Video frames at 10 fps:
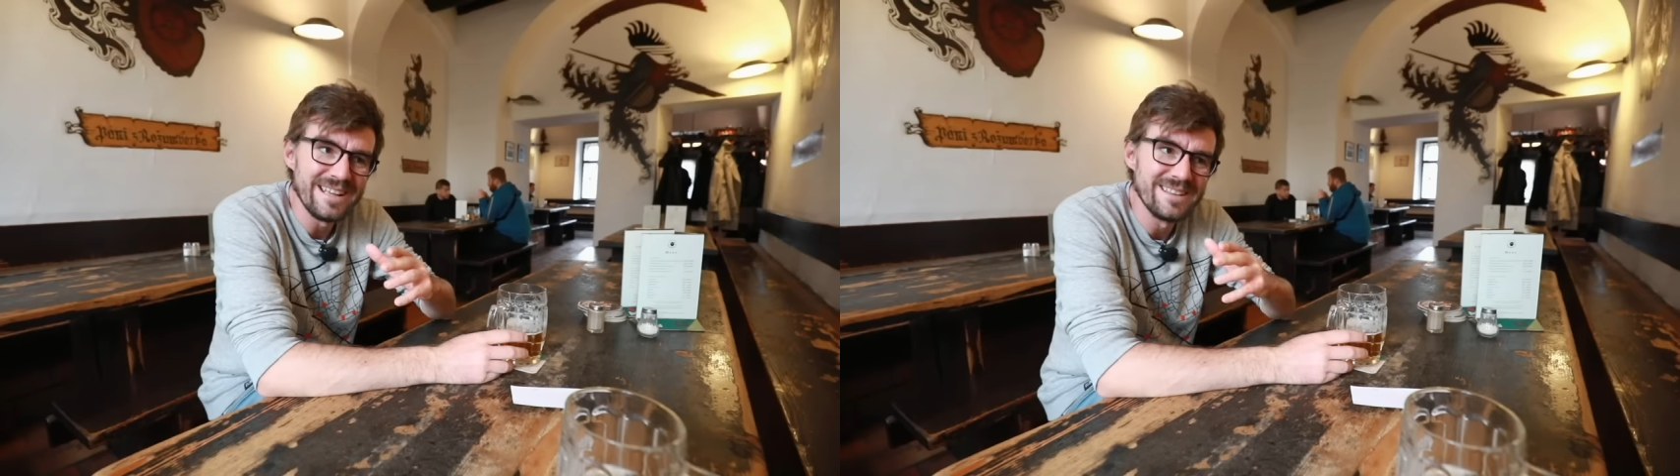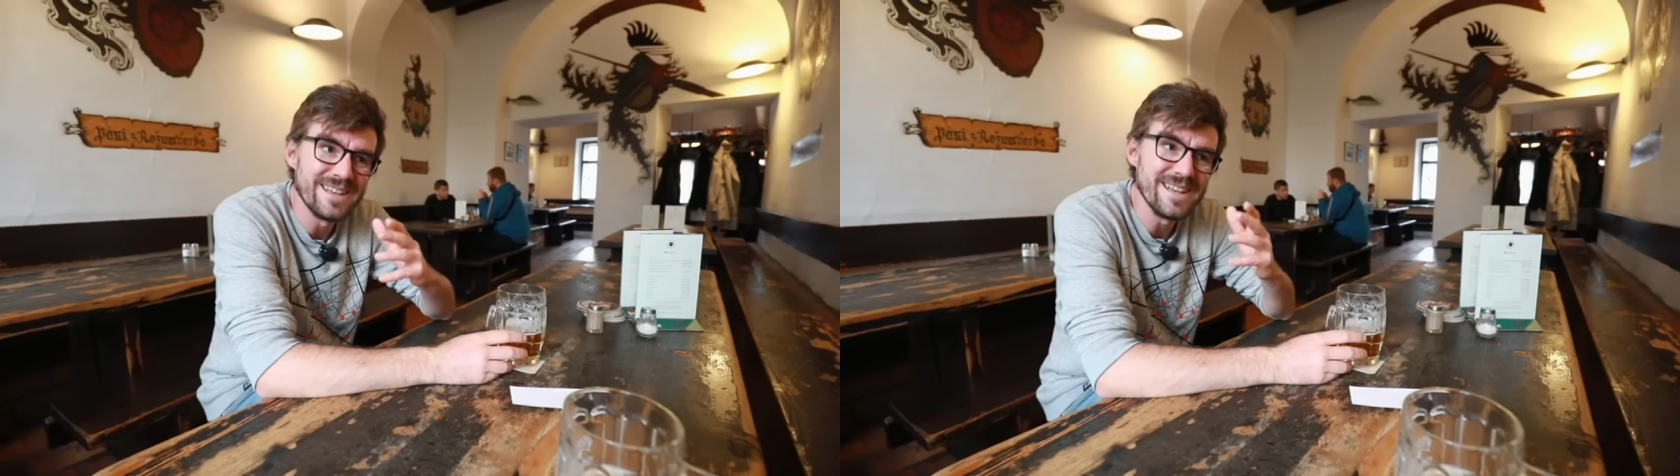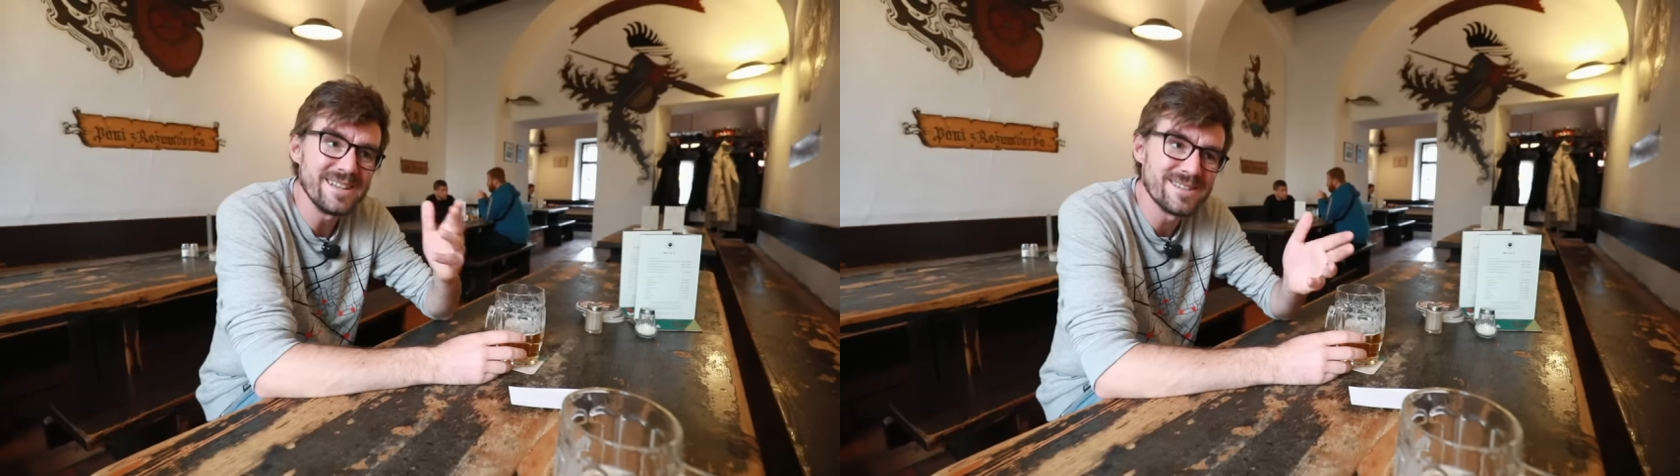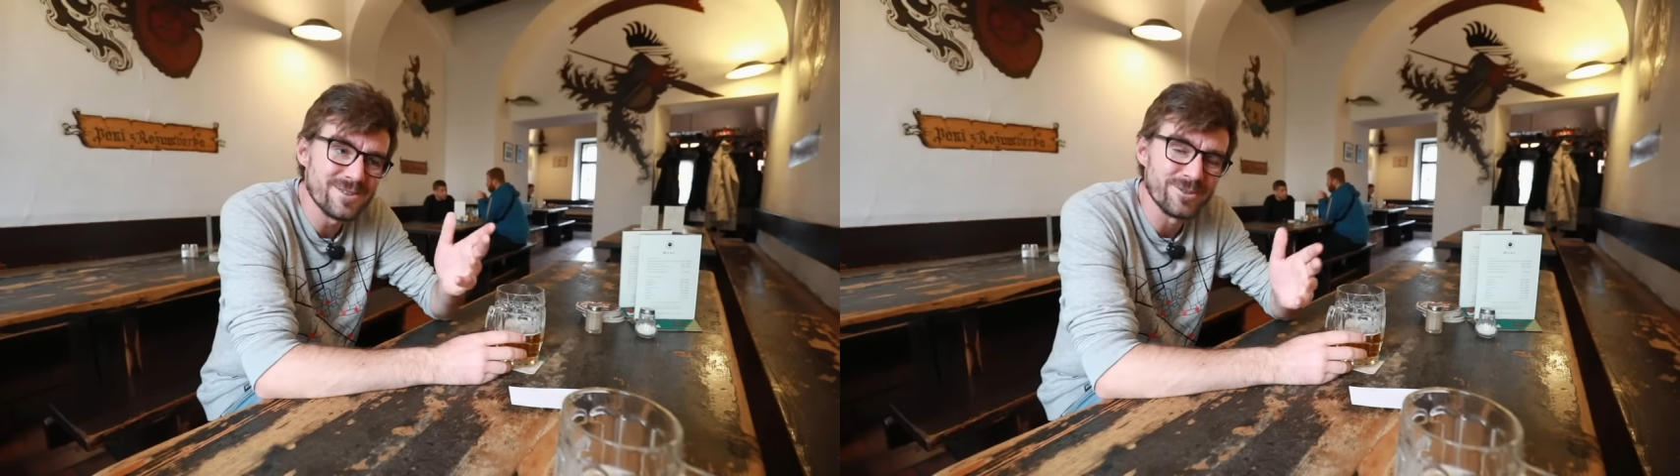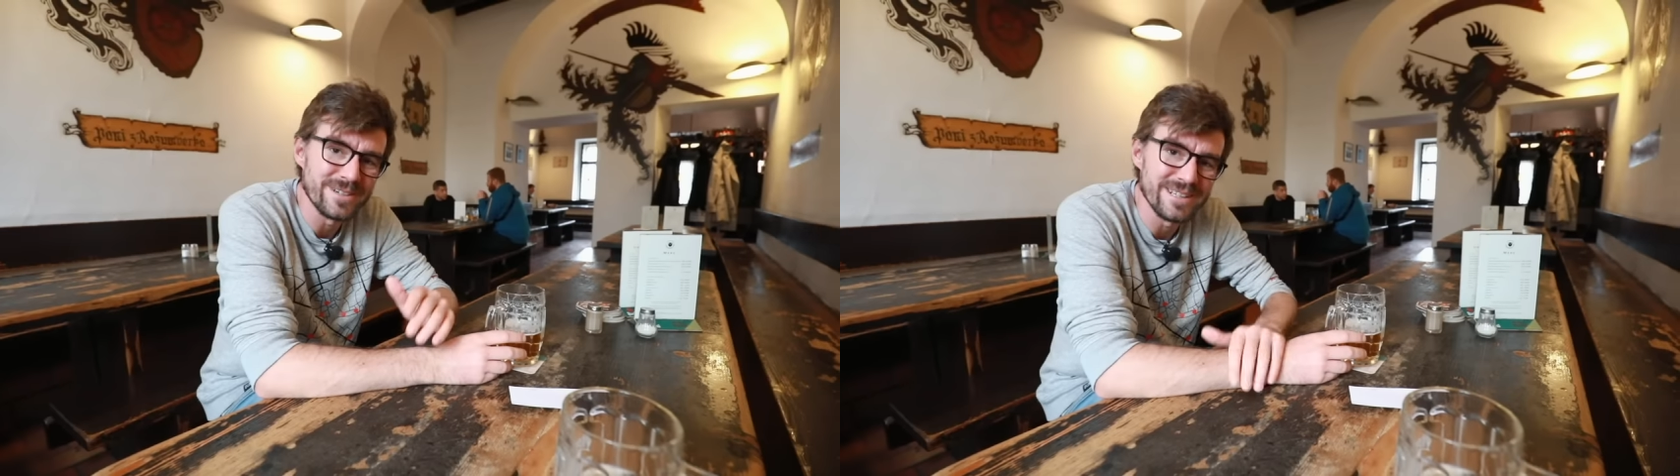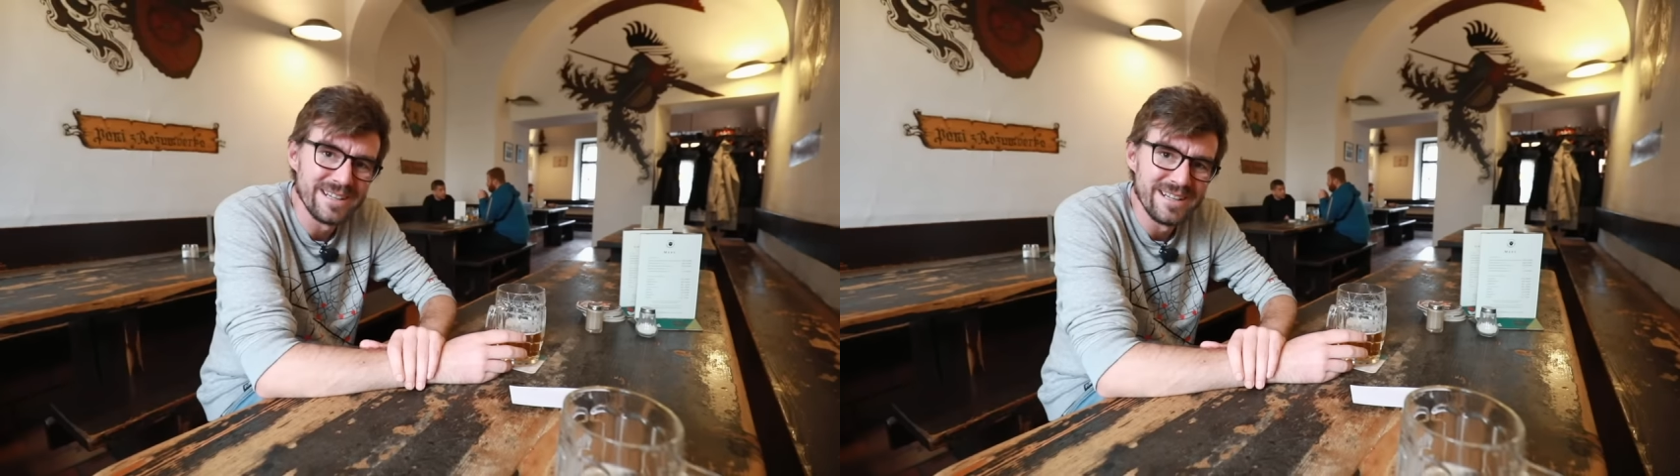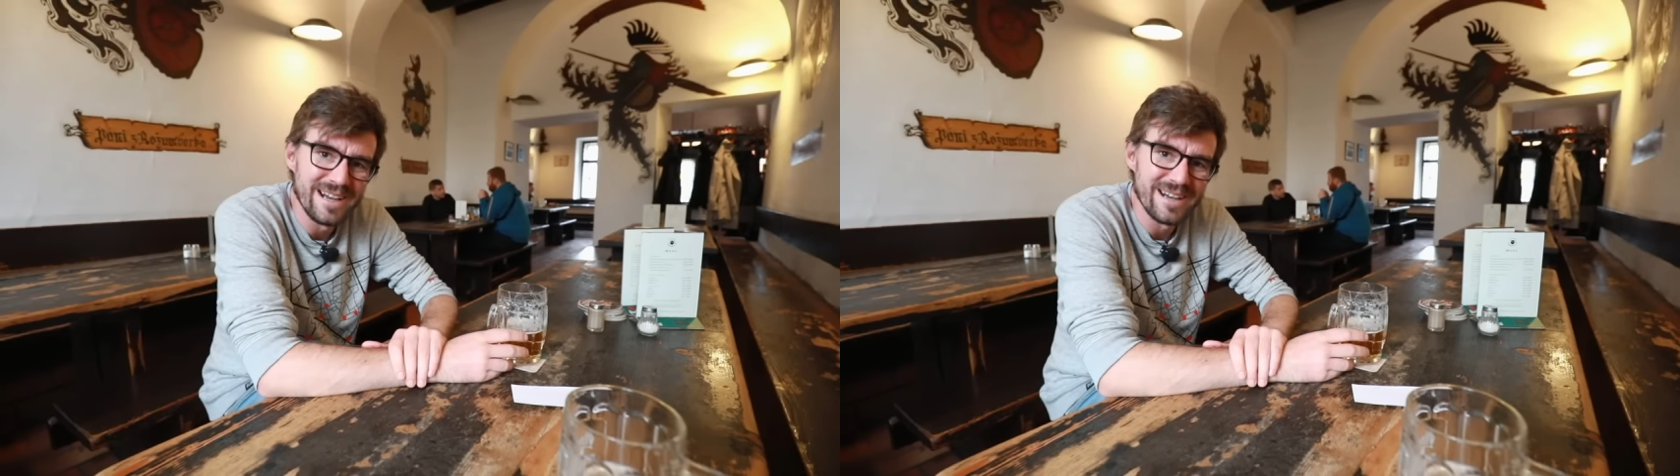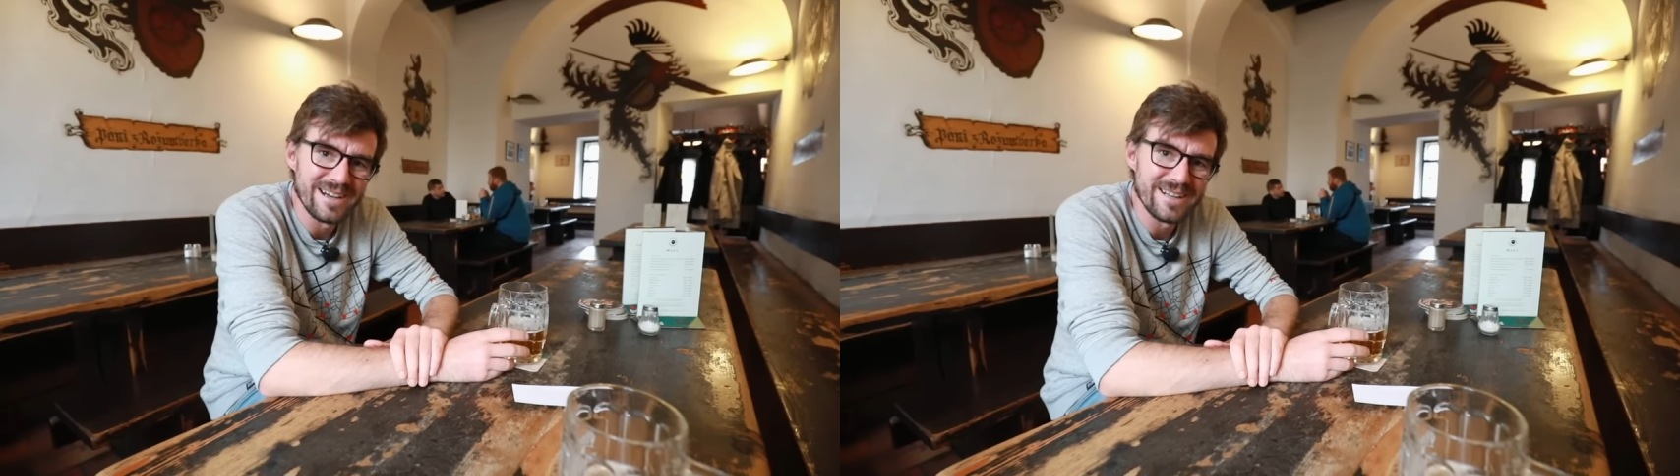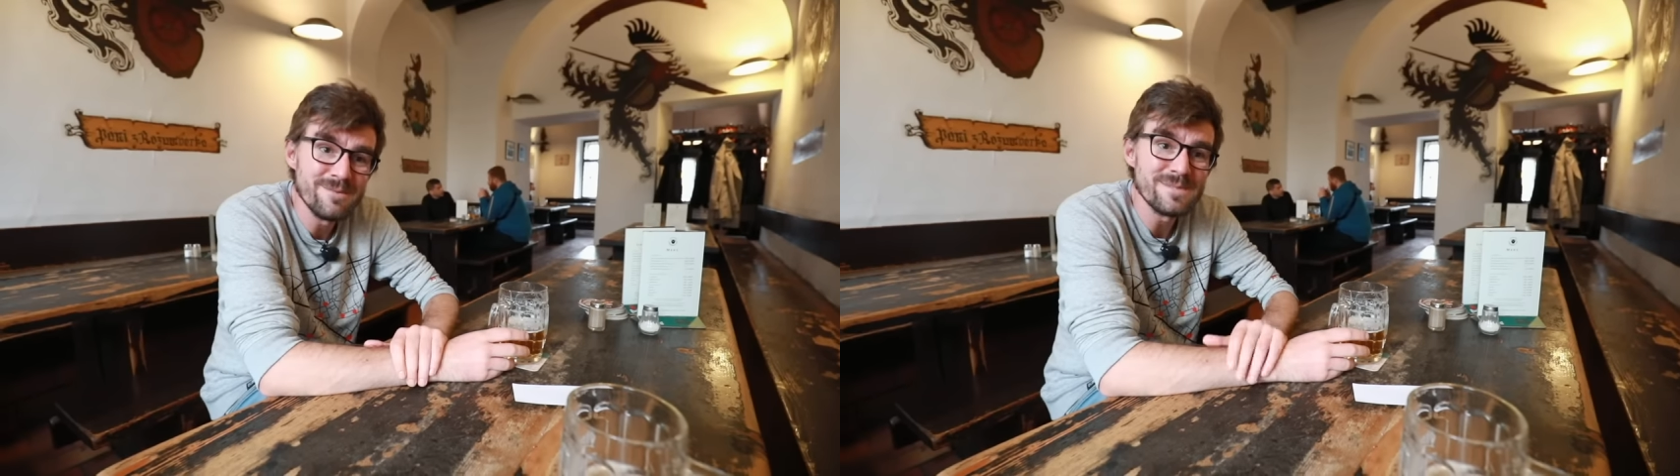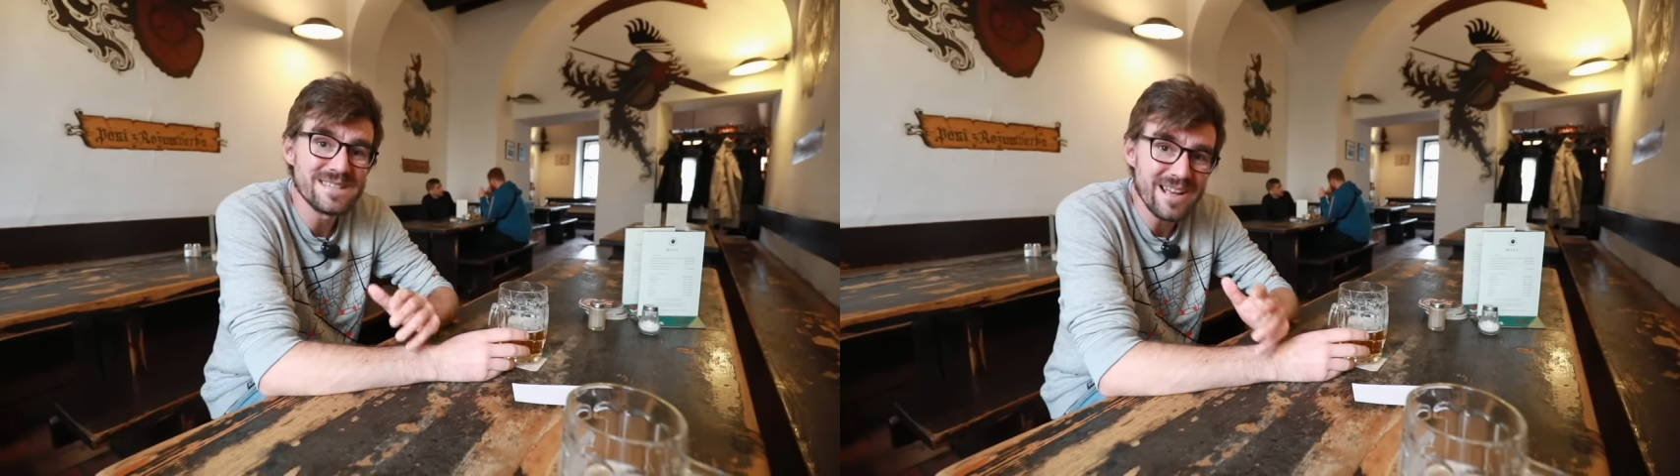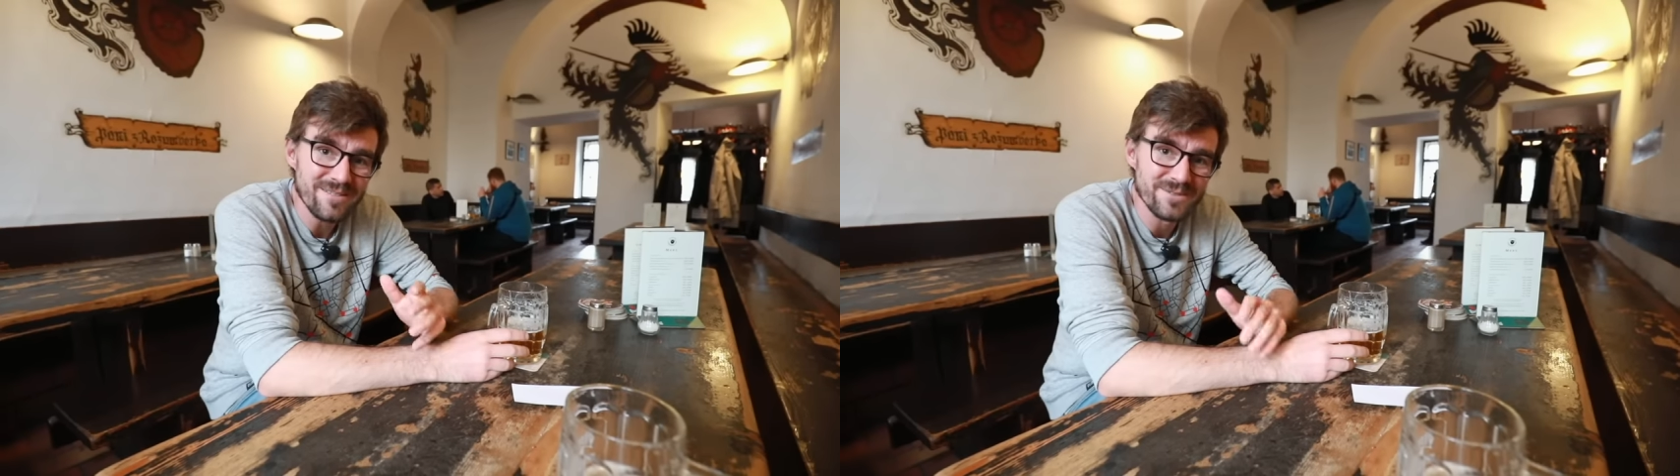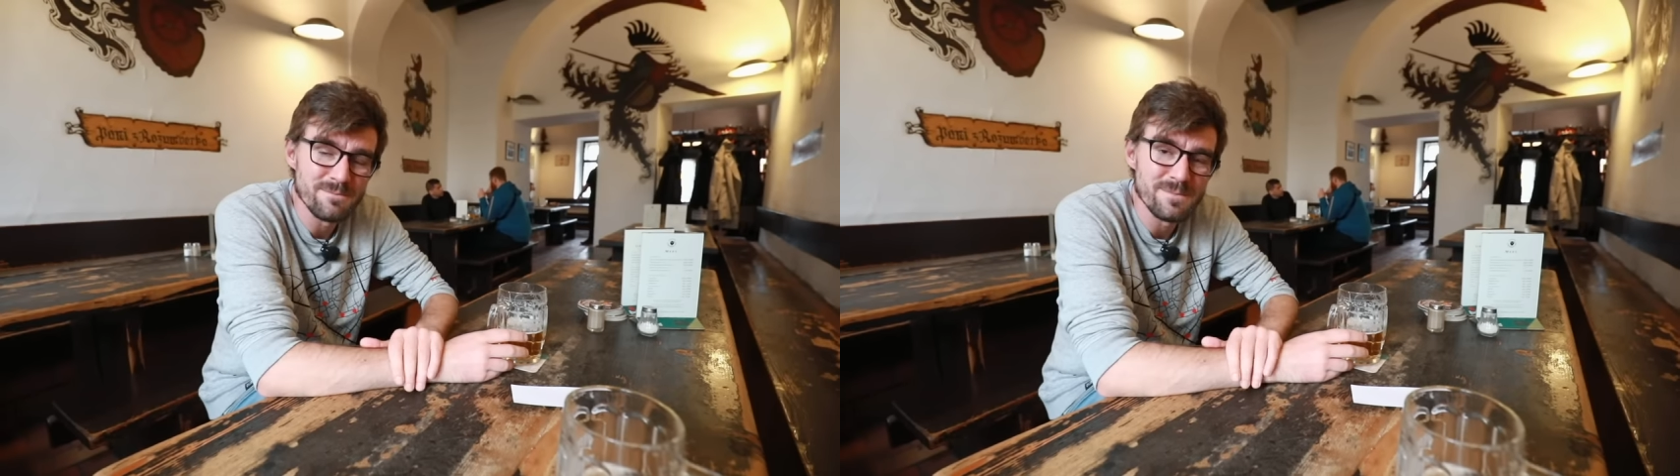in the history, himself, the